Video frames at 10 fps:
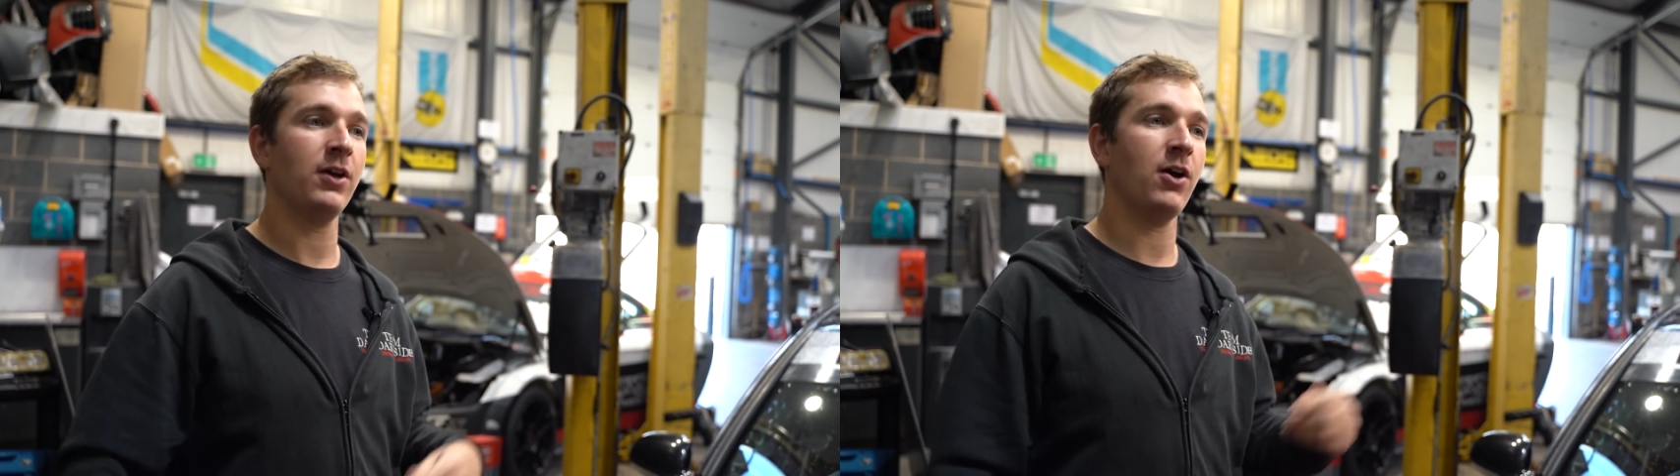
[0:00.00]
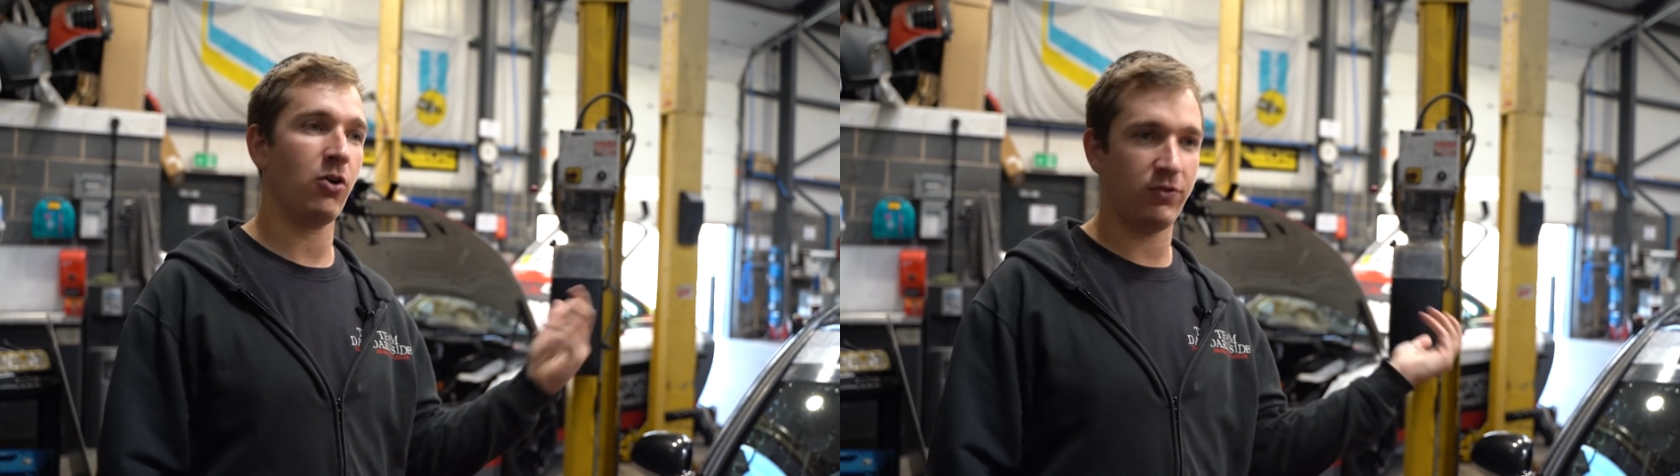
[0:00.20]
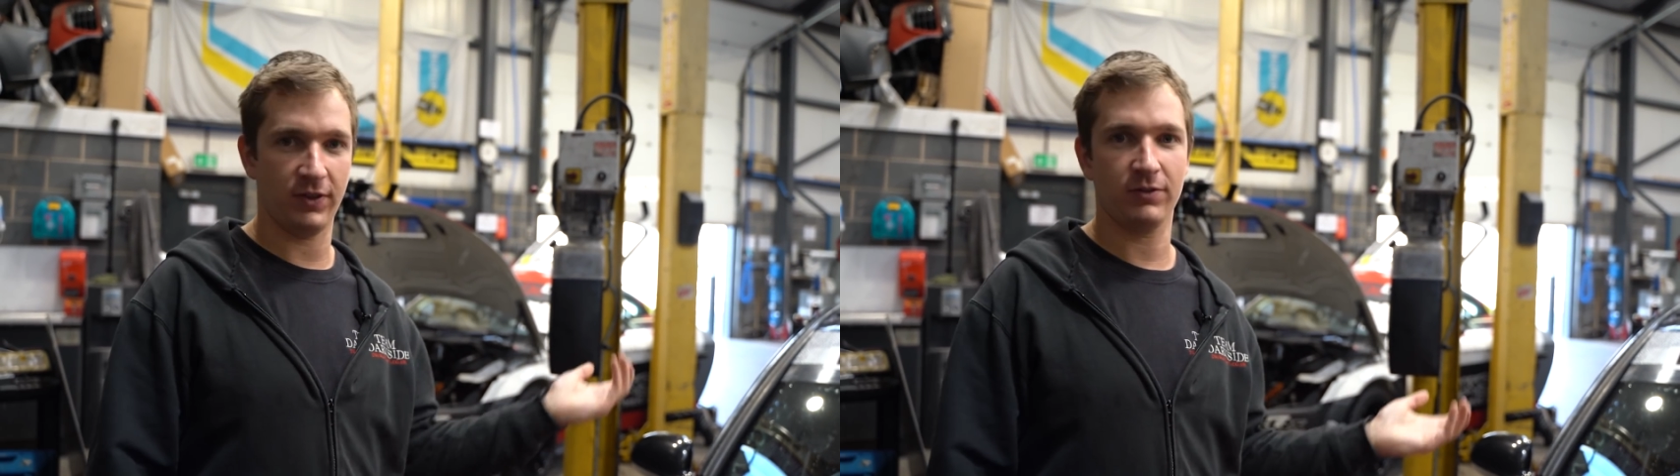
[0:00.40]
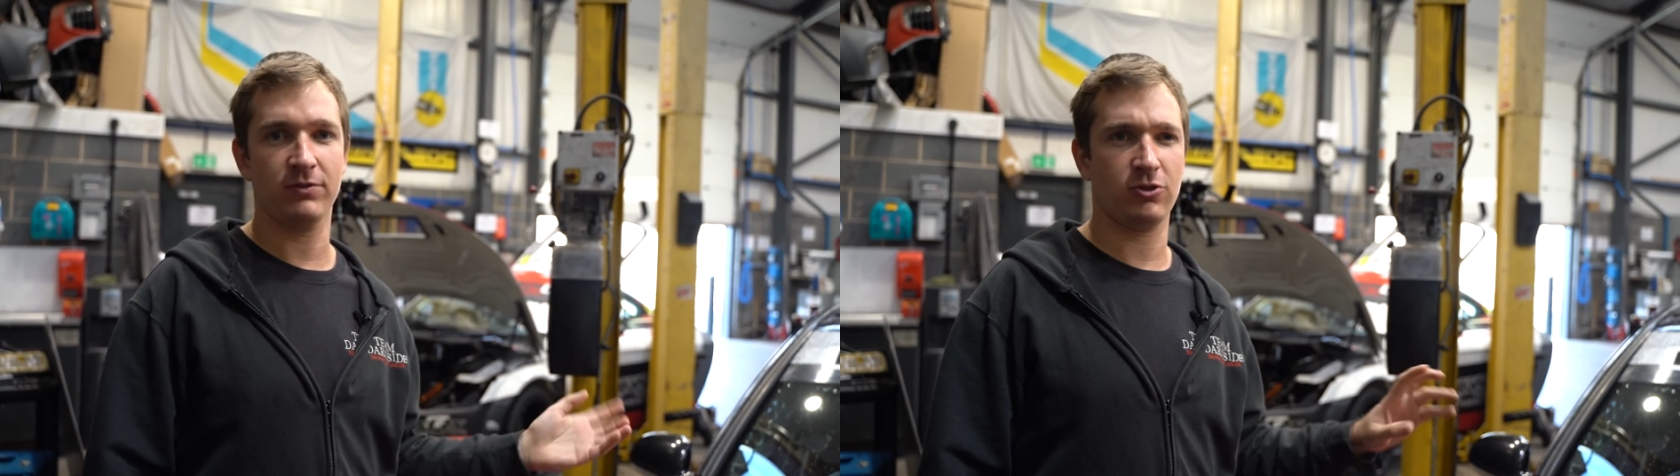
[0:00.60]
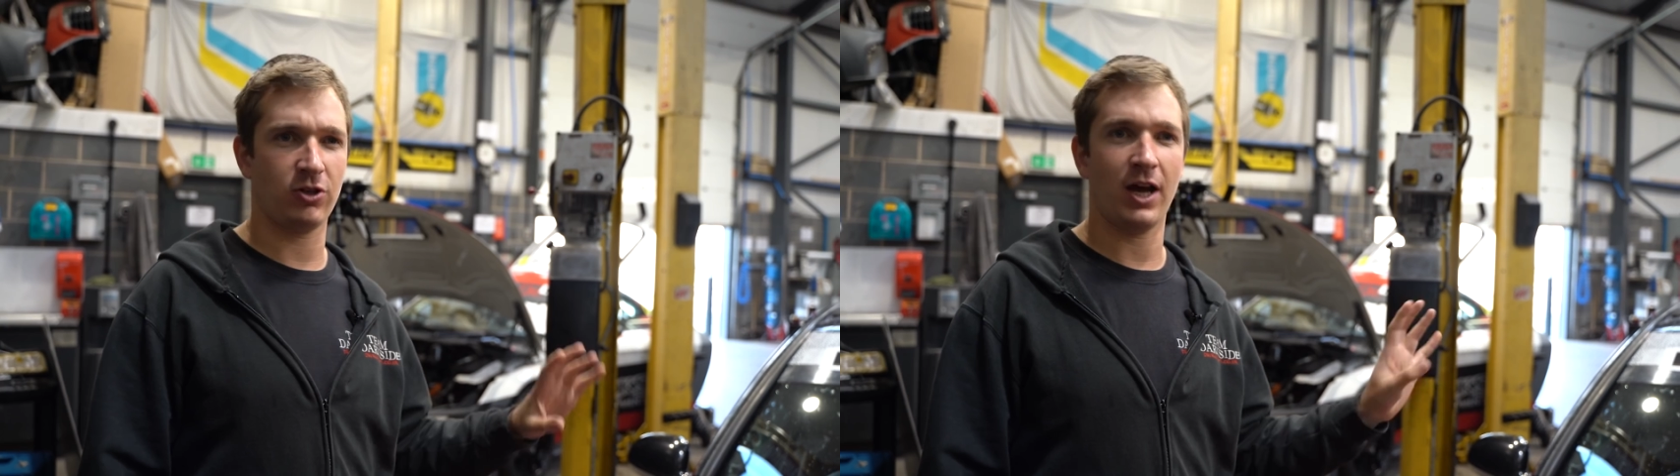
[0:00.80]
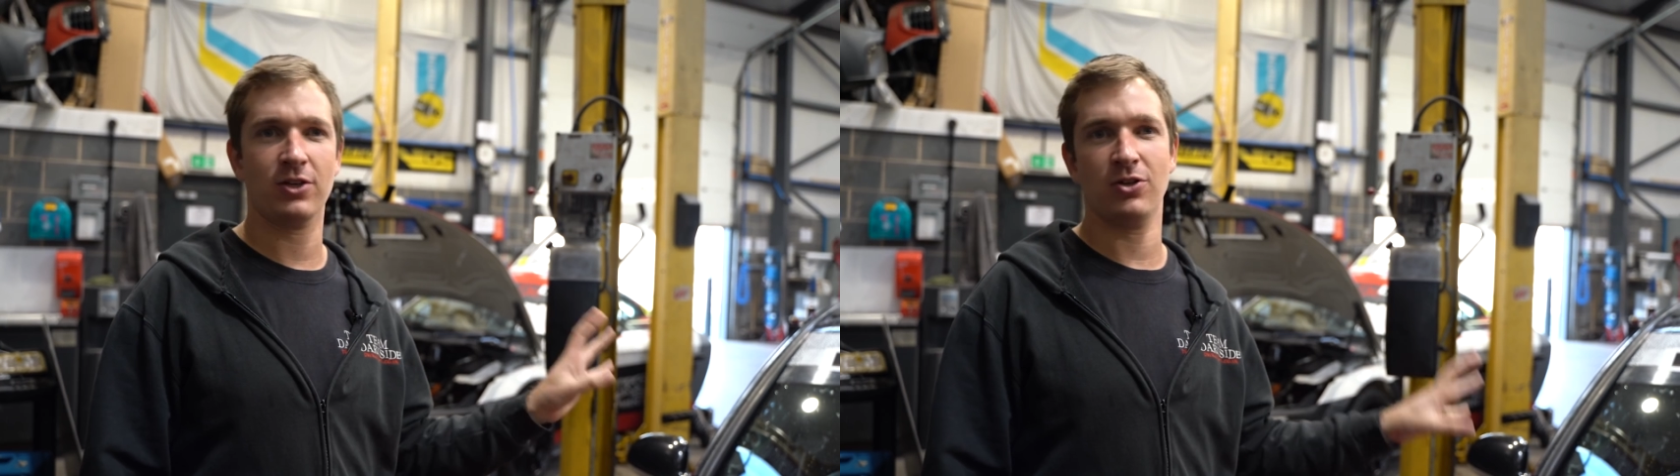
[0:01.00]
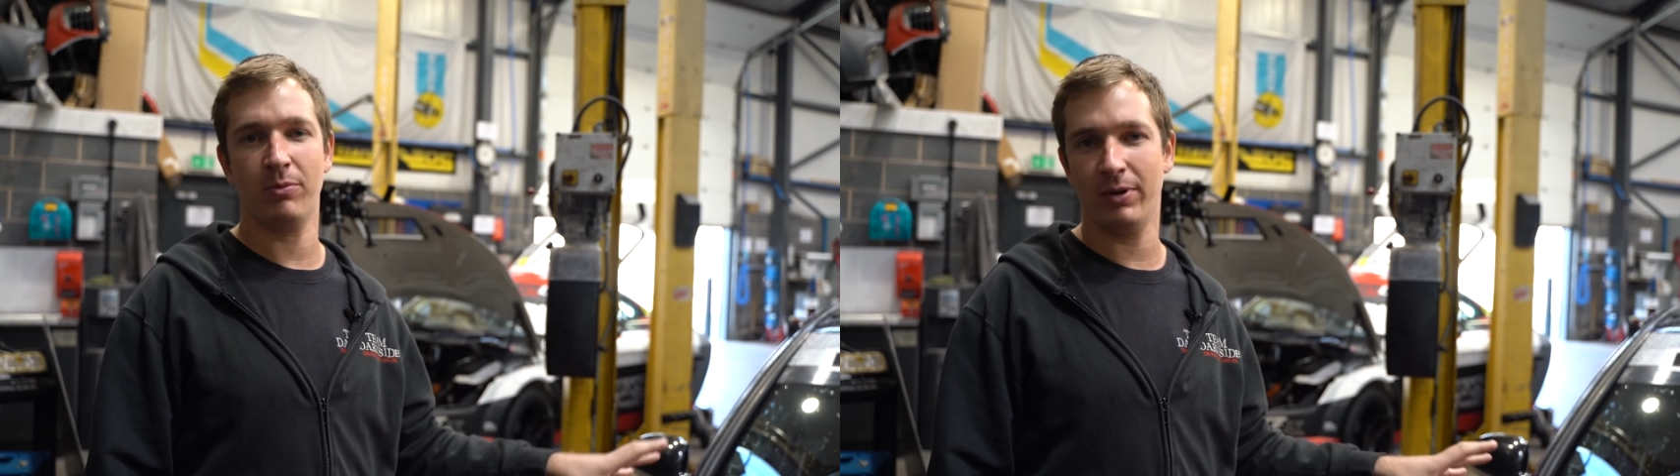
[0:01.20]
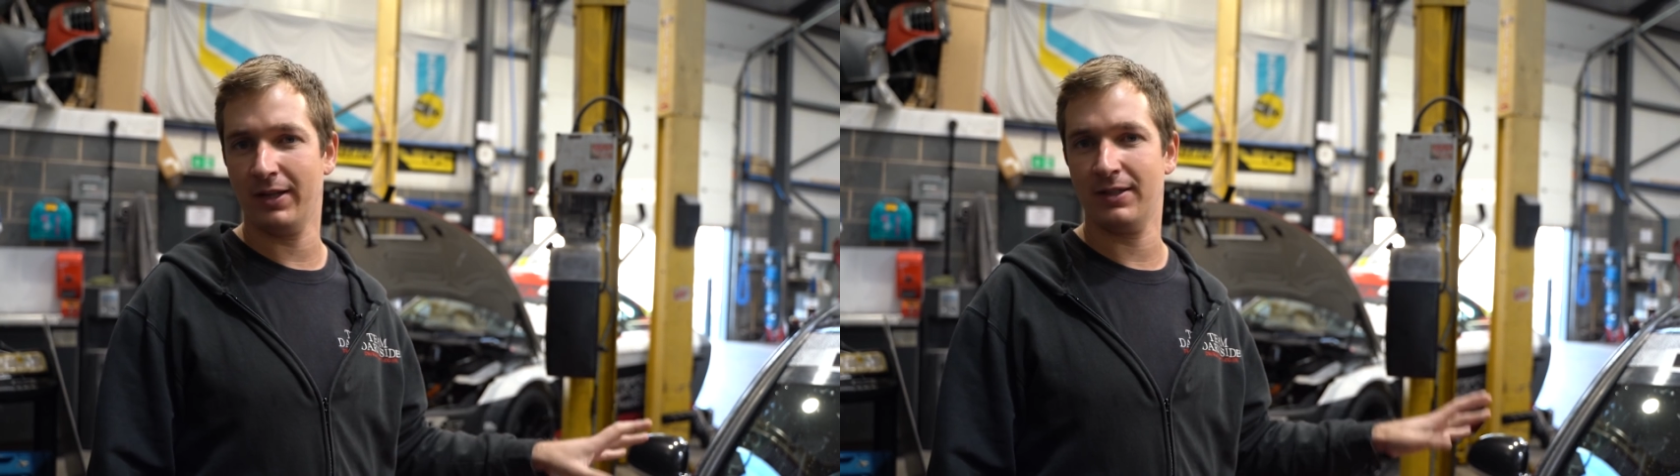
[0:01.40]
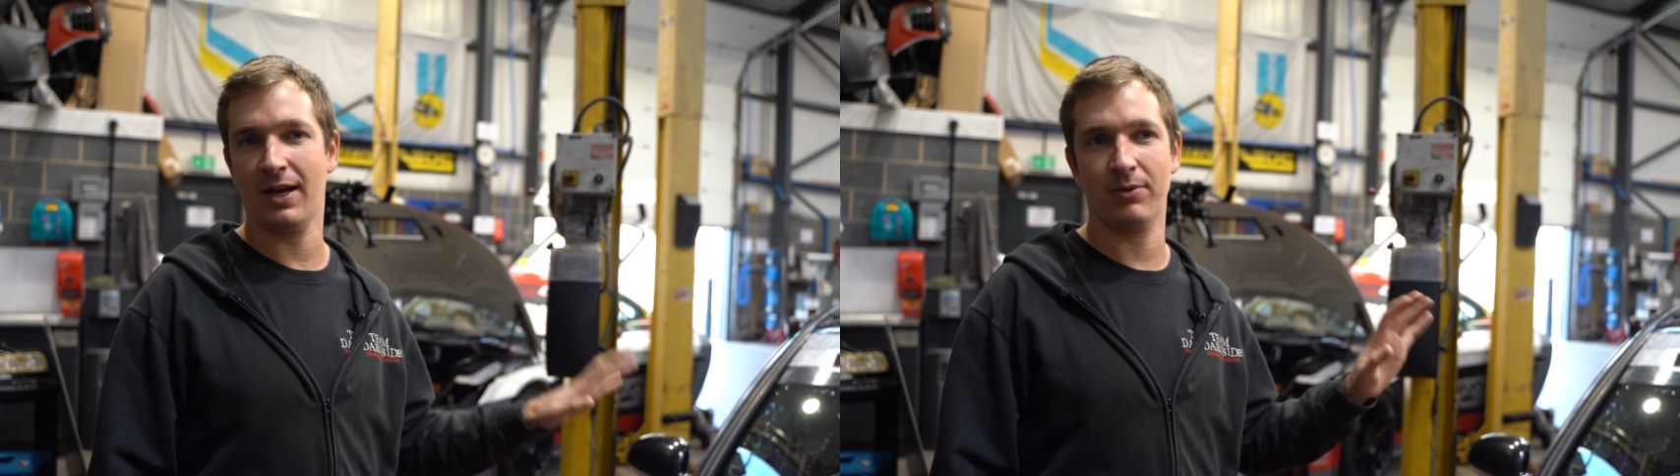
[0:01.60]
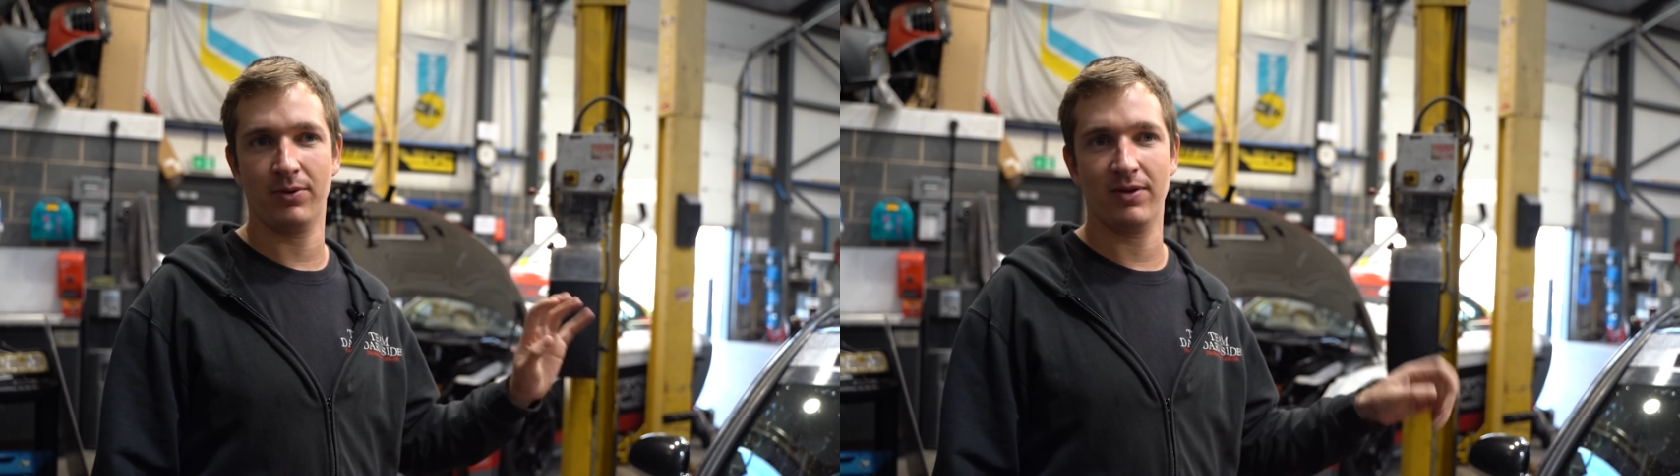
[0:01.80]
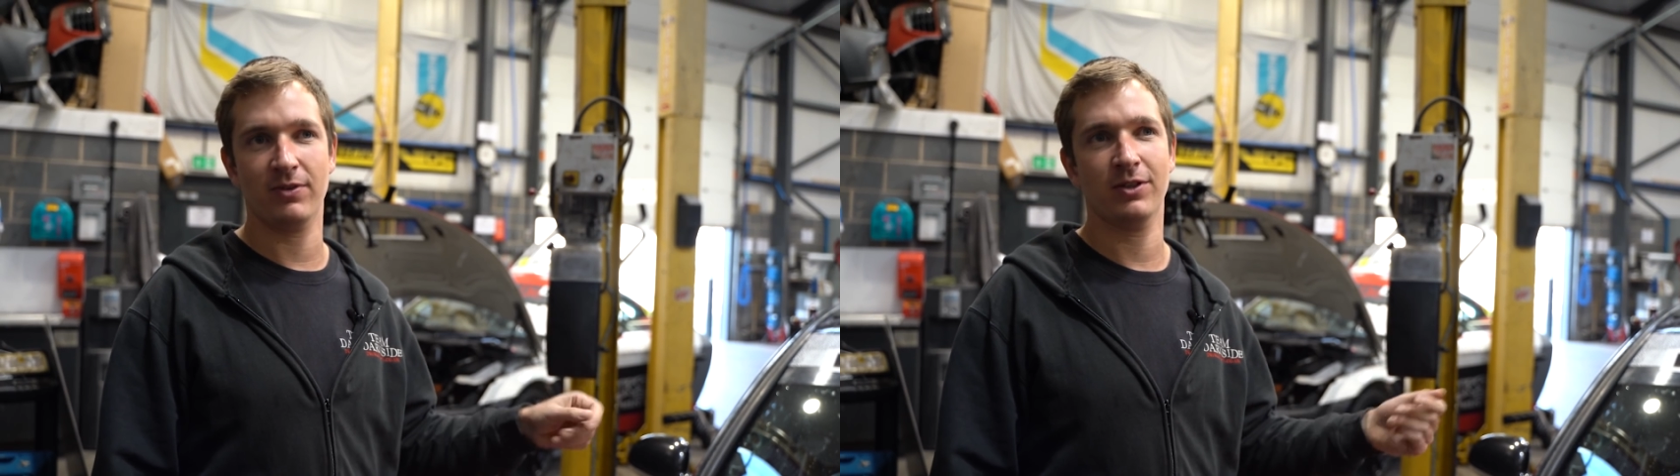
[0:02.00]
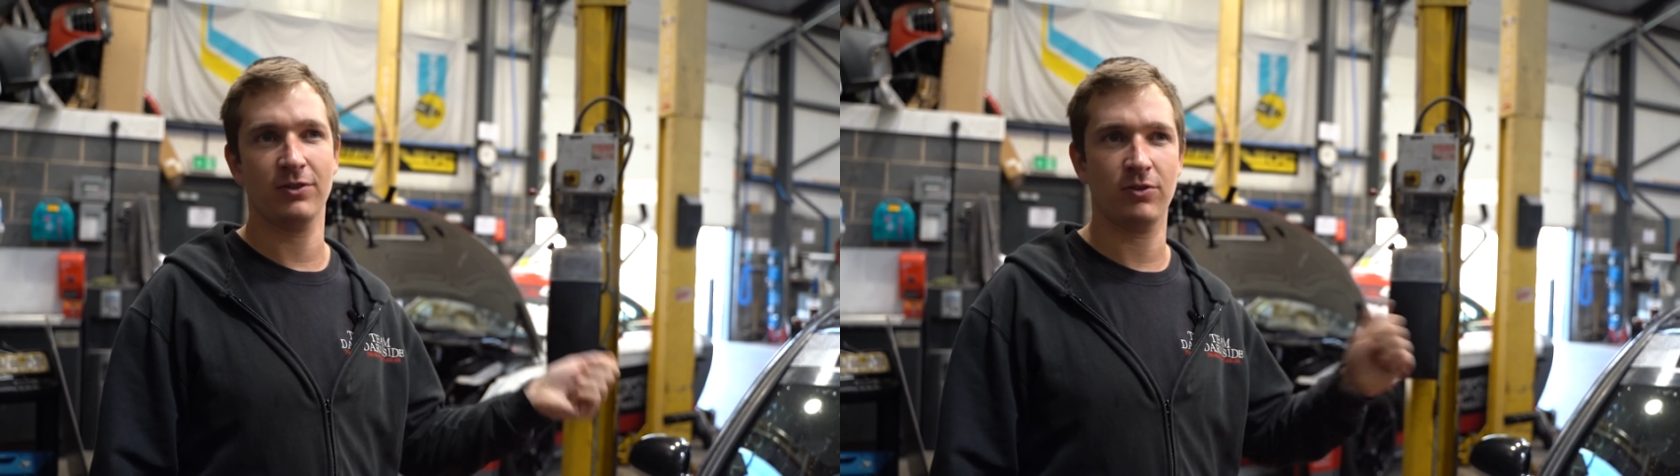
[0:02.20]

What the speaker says: Or if you crash or break down or whatever,